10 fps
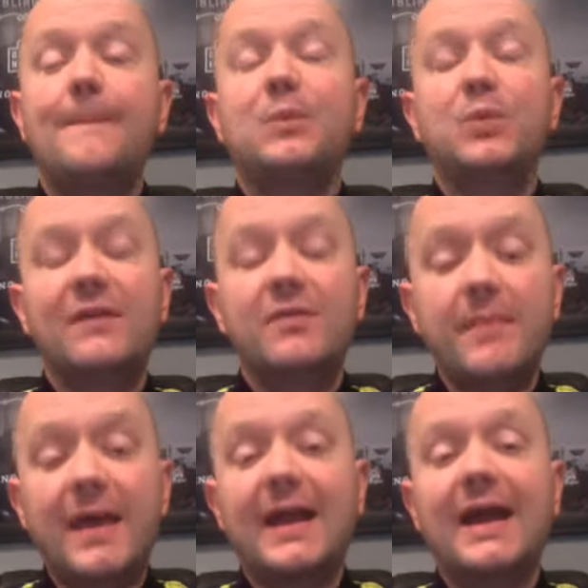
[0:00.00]
We have the
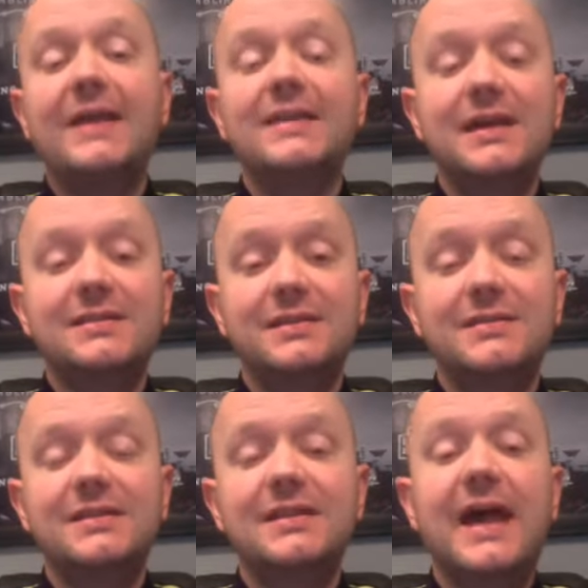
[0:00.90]
MAC guy, the
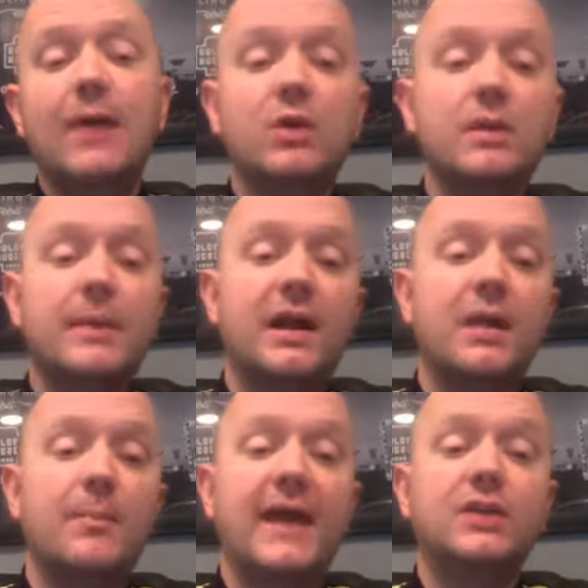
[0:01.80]
SEC guy. What about our
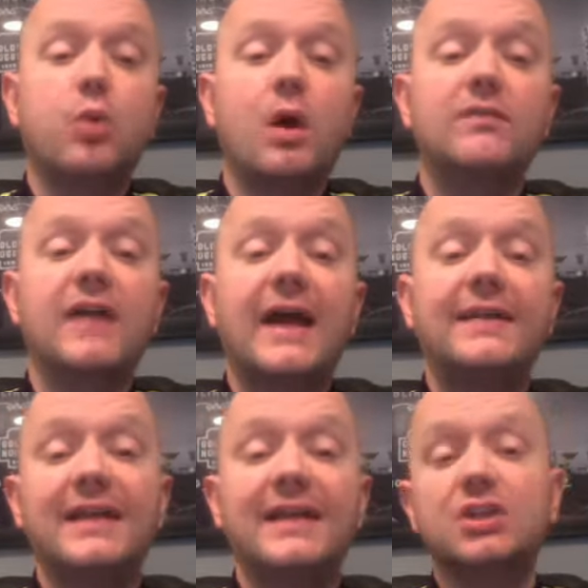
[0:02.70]
Pac-12 guy?
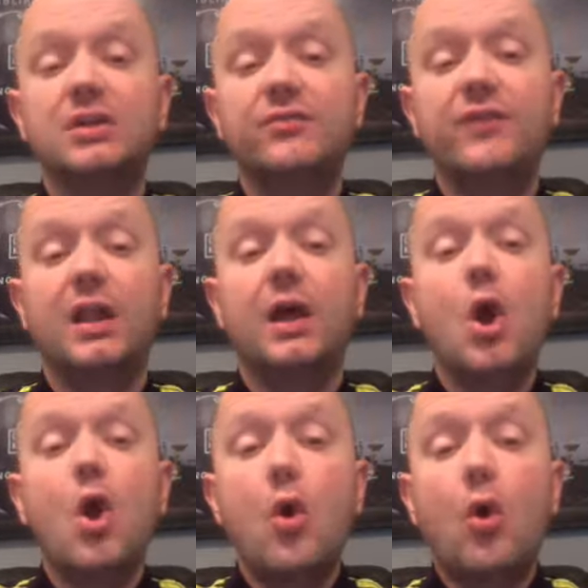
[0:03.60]
And that's good, fella.
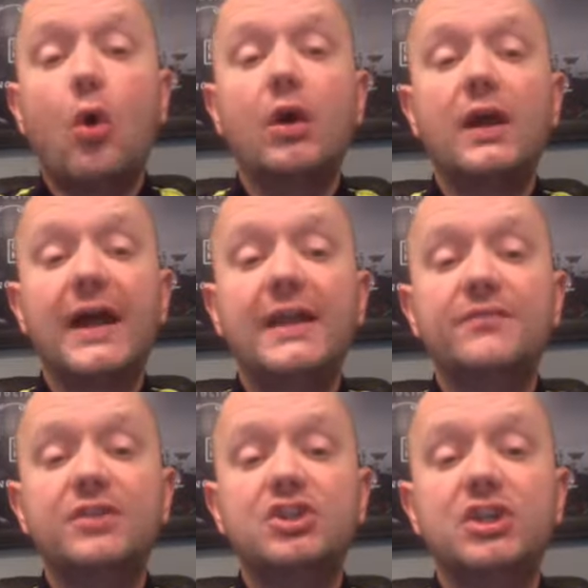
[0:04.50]
Oregon and
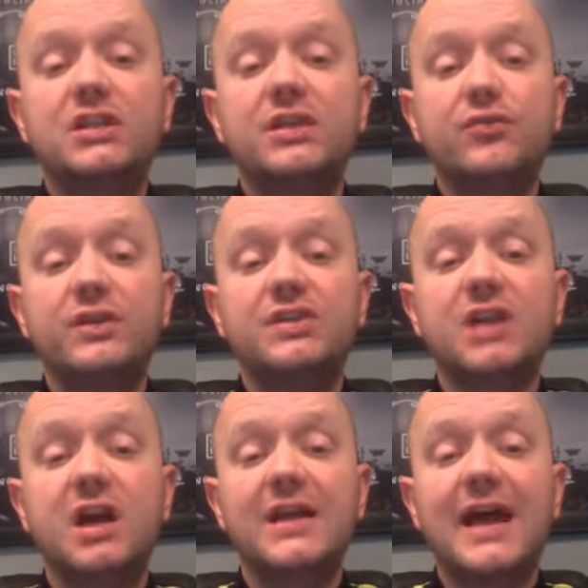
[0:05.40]
Virginia,
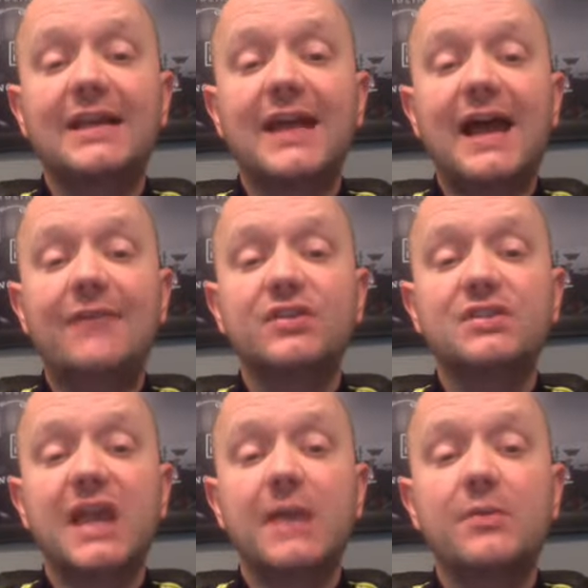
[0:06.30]
three-star
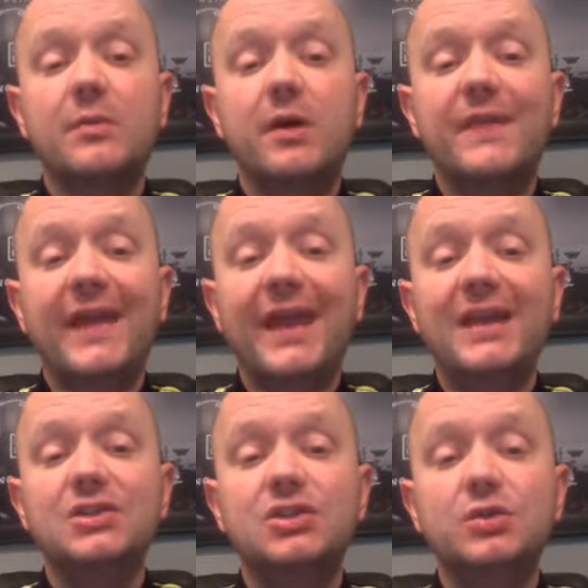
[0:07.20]
non-conference game of the month.
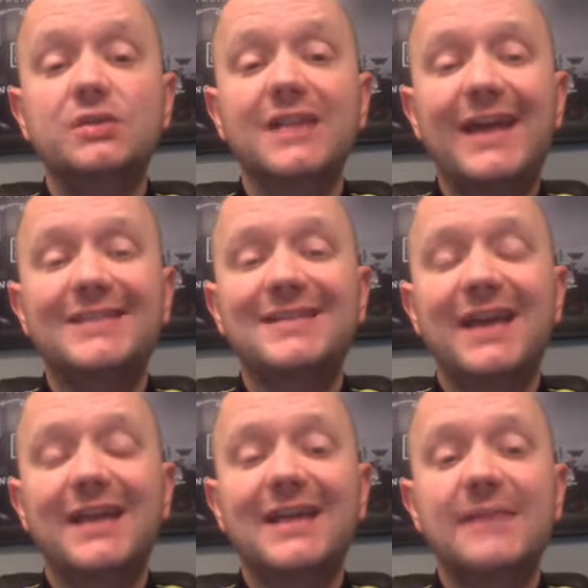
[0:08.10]
8-2 his last
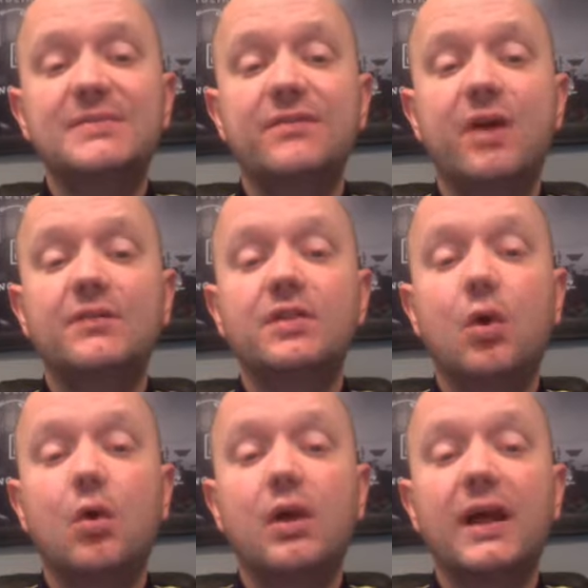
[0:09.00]
10 games involving the
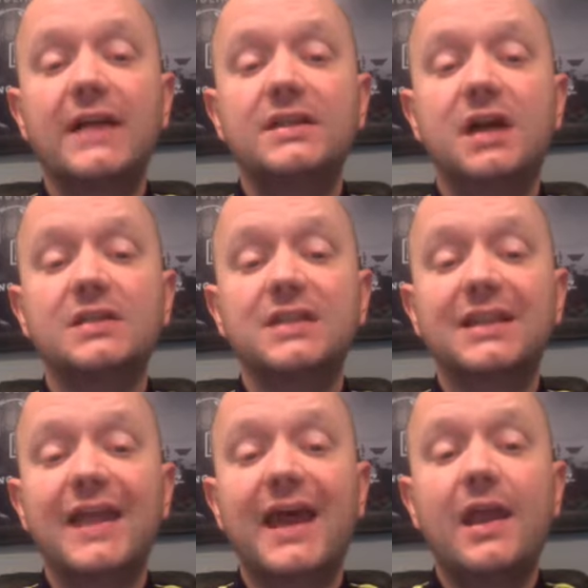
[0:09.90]
Oregon Ducks.
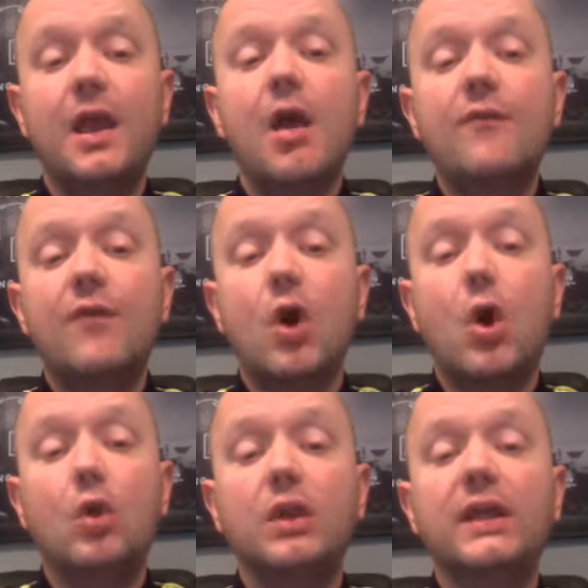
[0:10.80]
Get that for
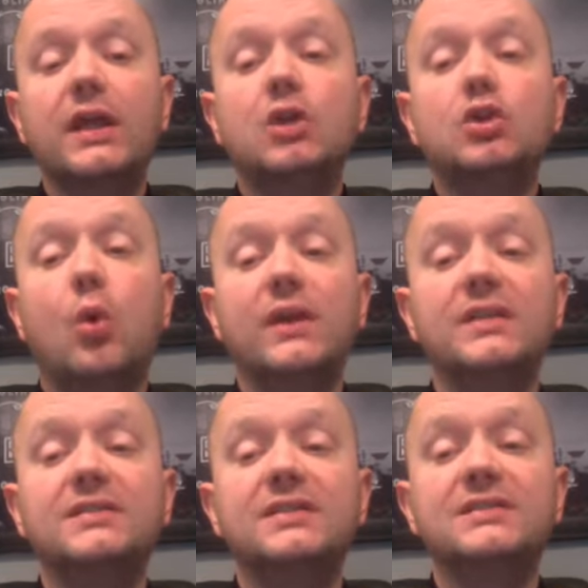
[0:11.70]
only
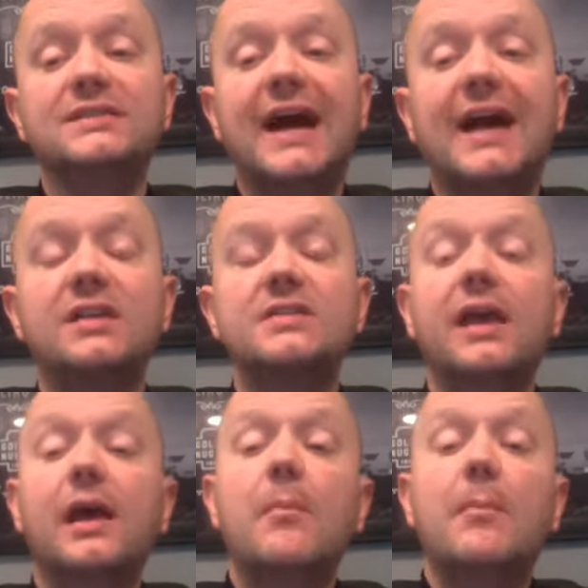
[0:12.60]
$26.
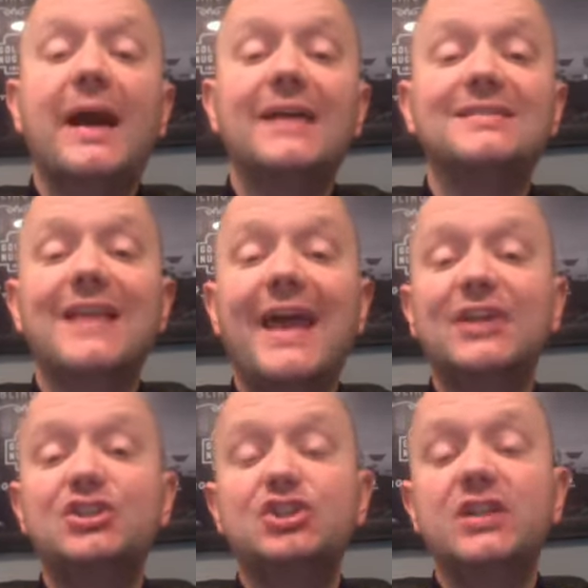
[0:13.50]
My
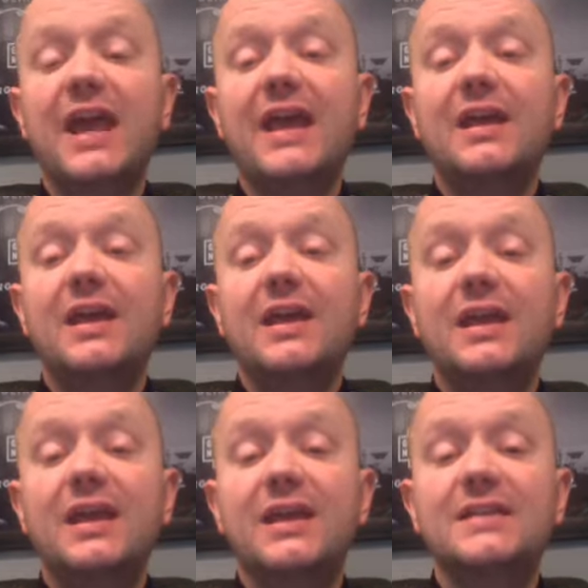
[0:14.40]
slash today
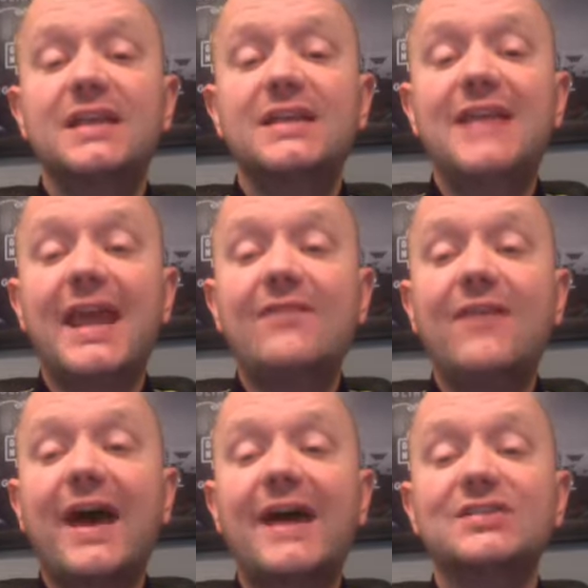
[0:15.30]
is Dave
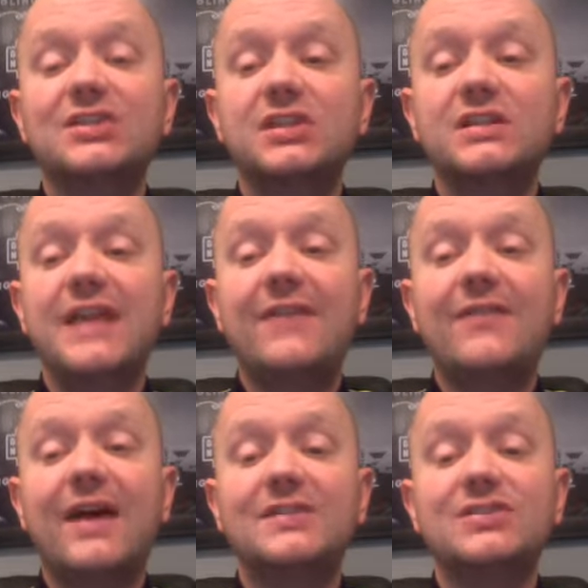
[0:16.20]
Esler. Dave
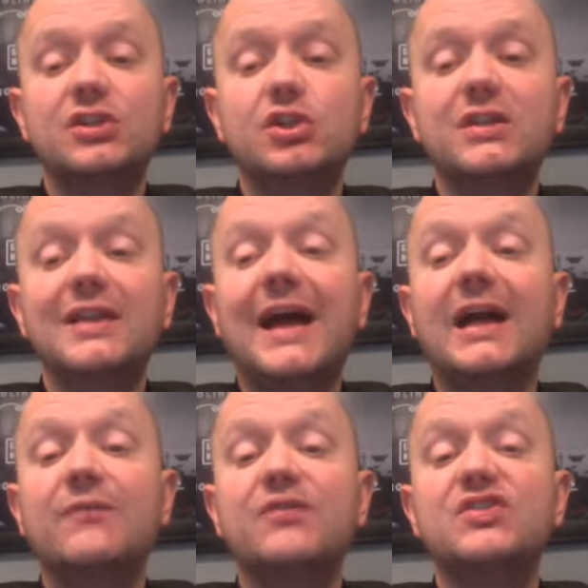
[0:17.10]
Esler, you could
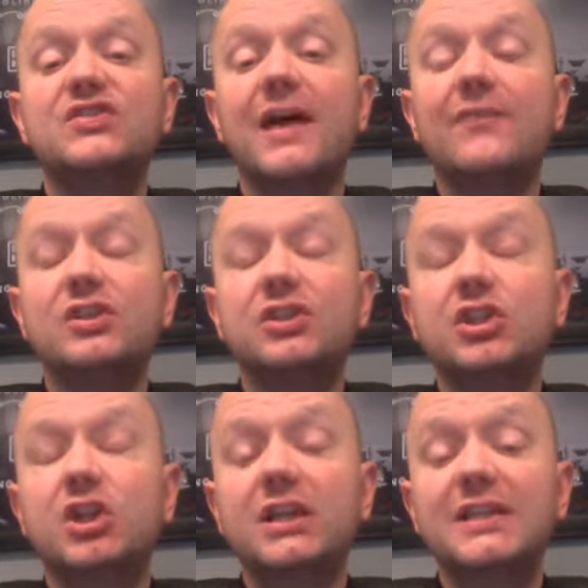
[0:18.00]
lock up for 7 or
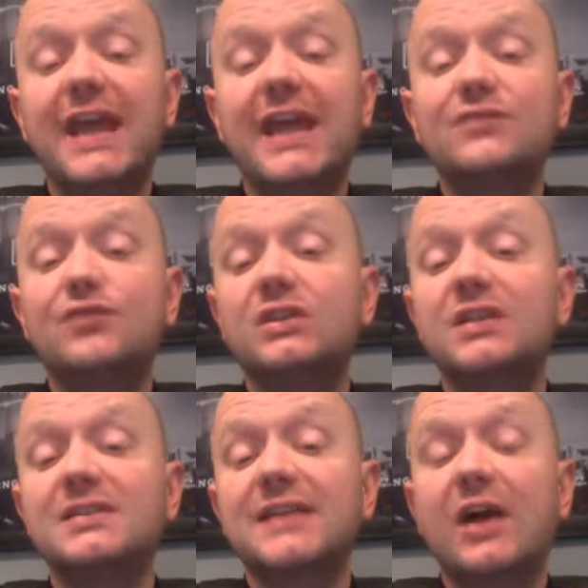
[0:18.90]
30 days for a
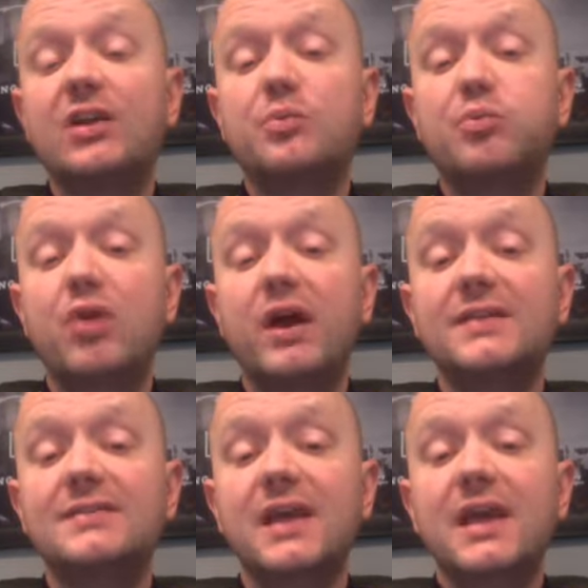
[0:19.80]
discounted
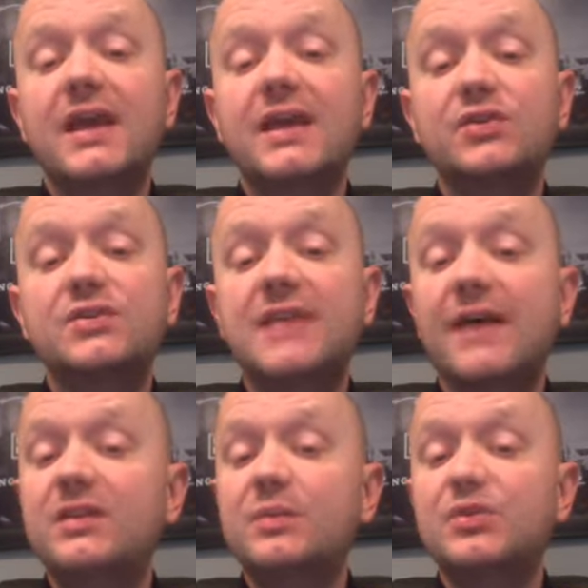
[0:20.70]
price. He was
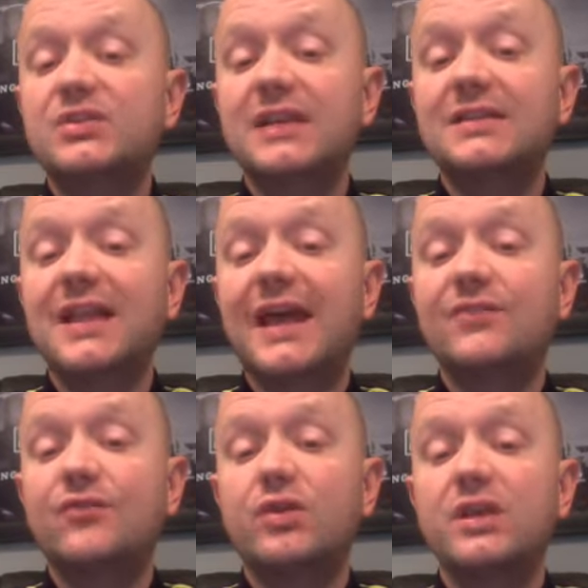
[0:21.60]
70% the
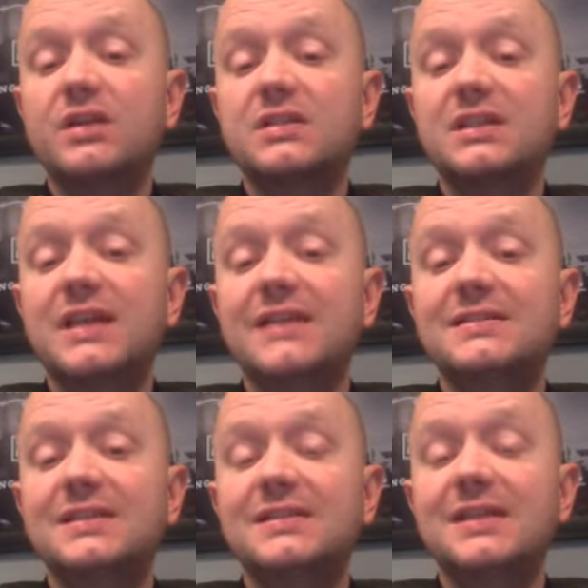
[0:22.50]
last 4 years in the
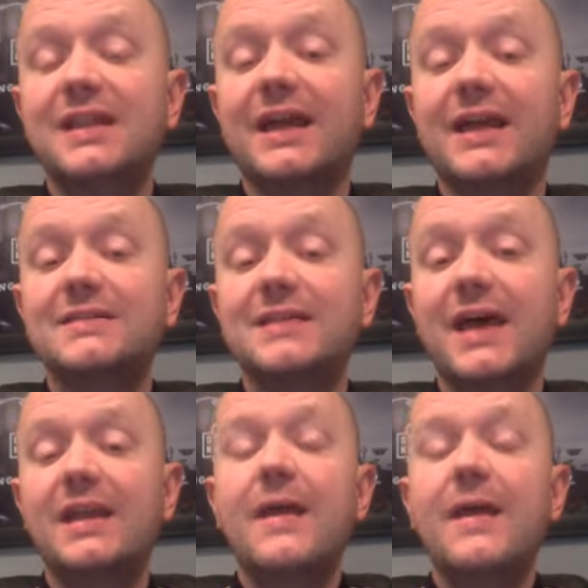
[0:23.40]
SEC, like I said.